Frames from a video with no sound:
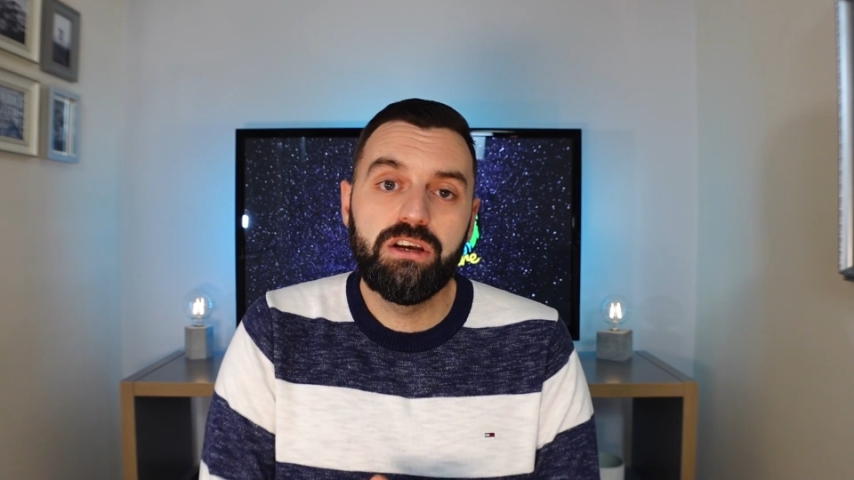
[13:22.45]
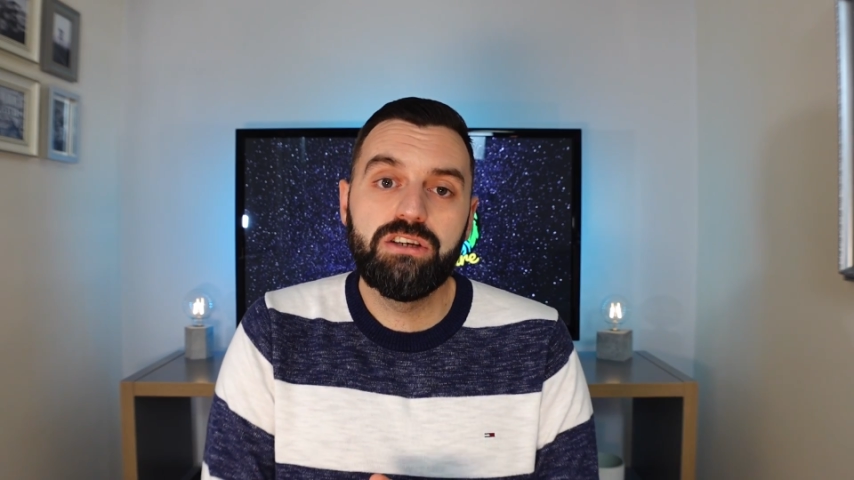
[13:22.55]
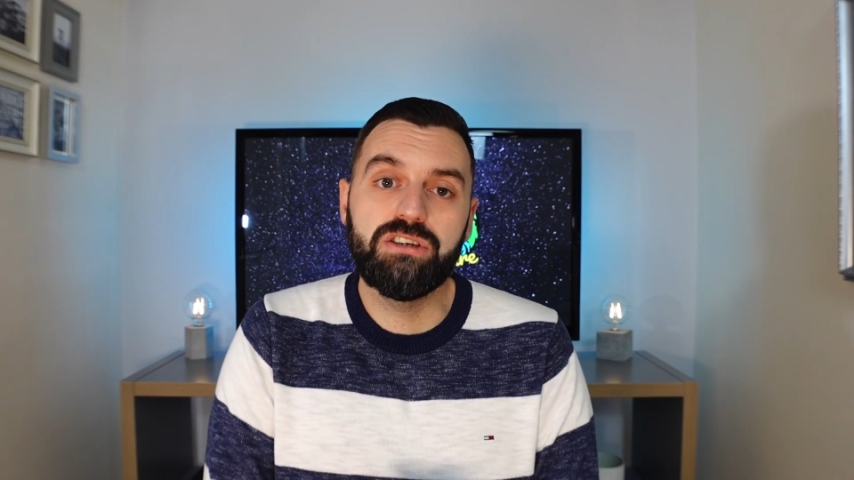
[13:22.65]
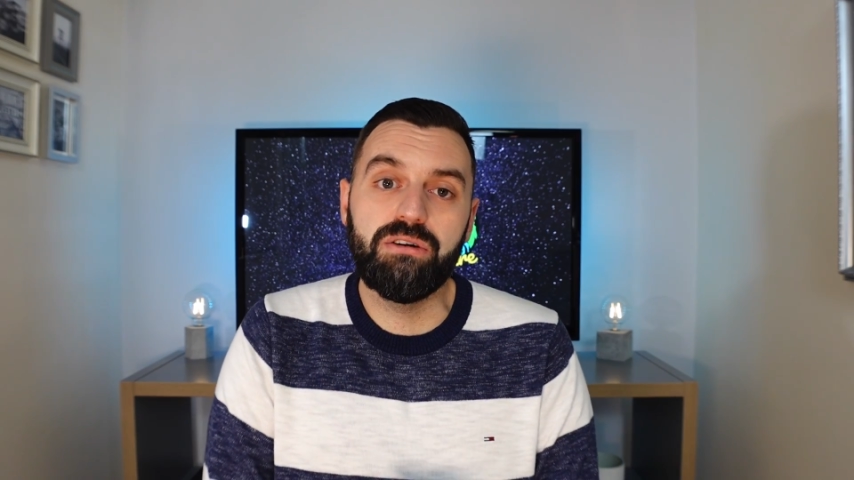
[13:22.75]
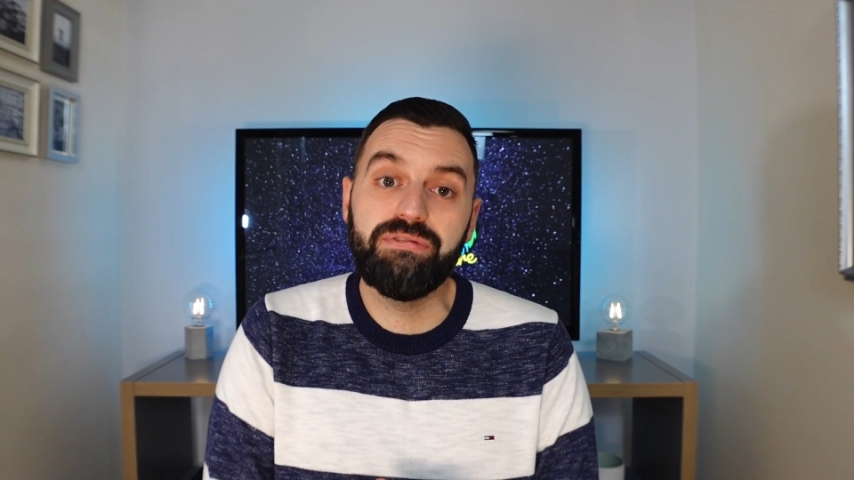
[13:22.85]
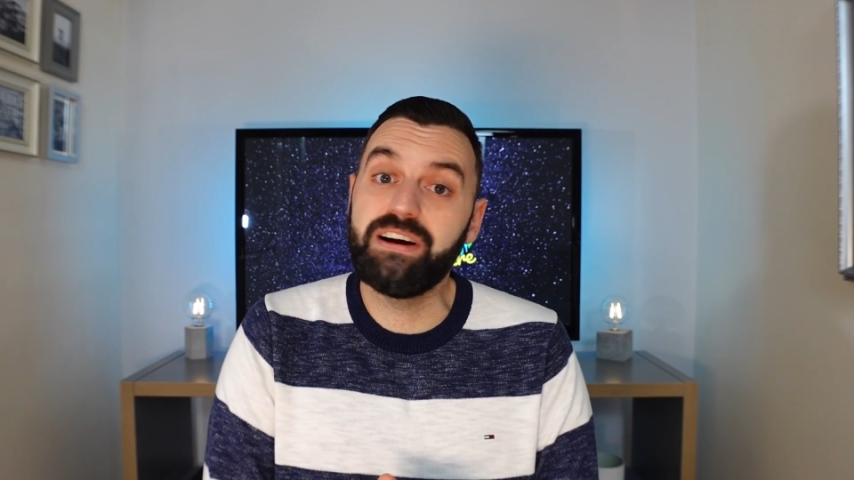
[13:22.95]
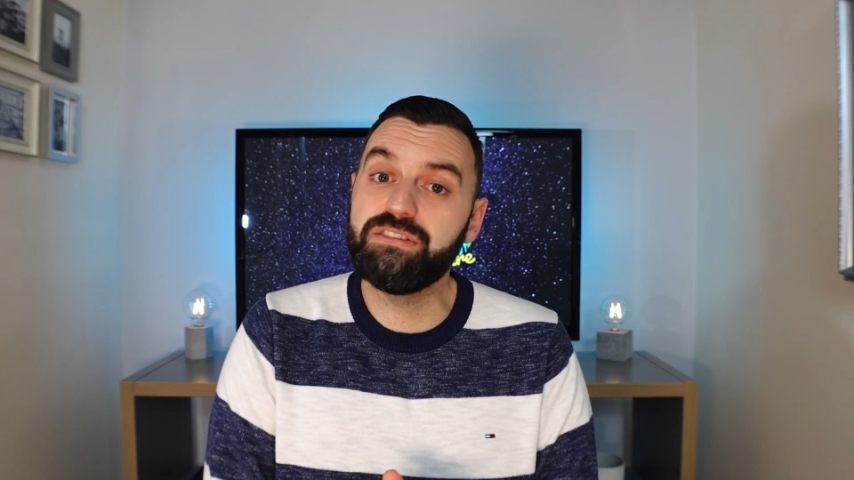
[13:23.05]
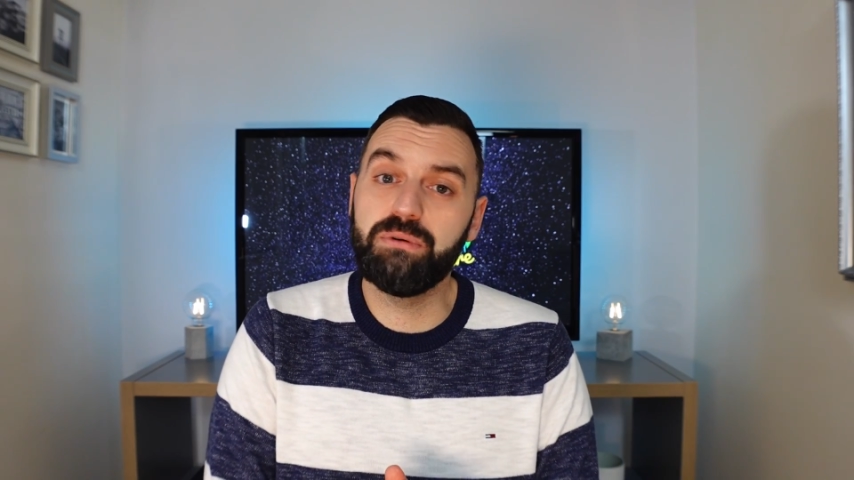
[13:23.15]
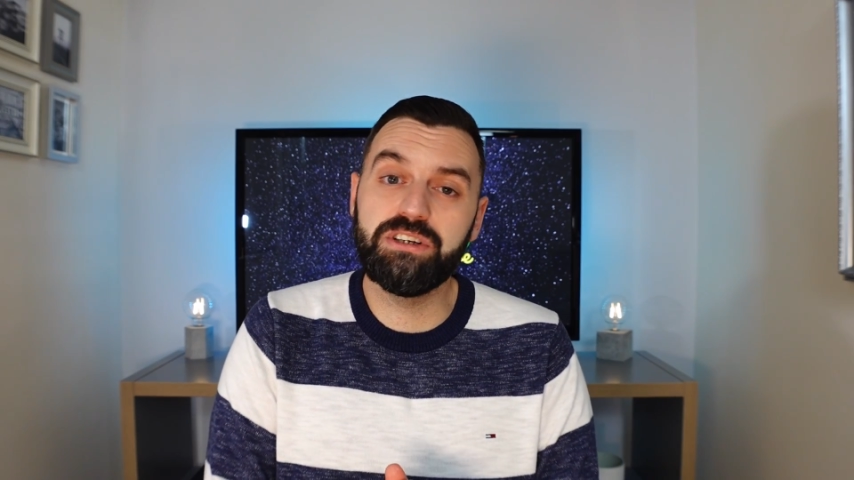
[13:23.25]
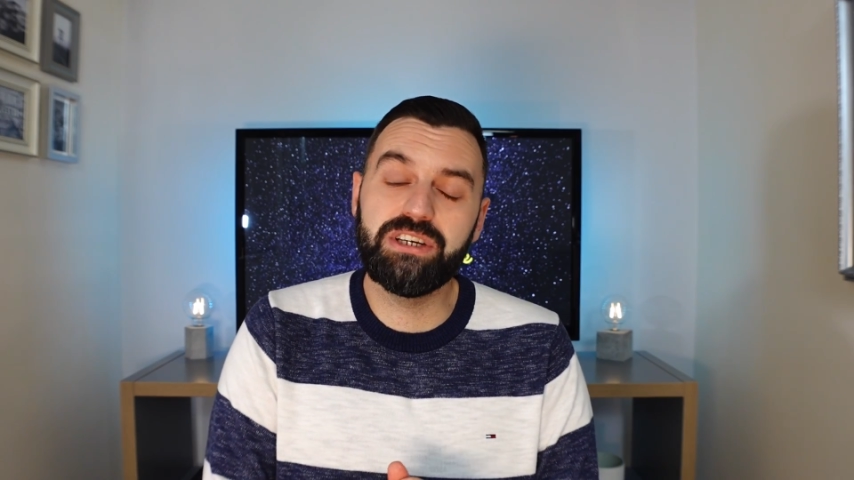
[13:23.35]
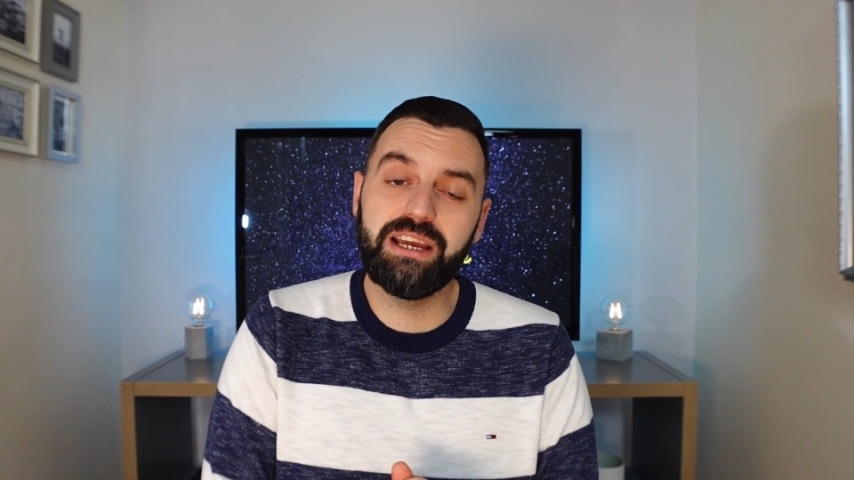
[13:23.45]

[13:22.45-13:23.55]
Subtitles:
So thanks for watching,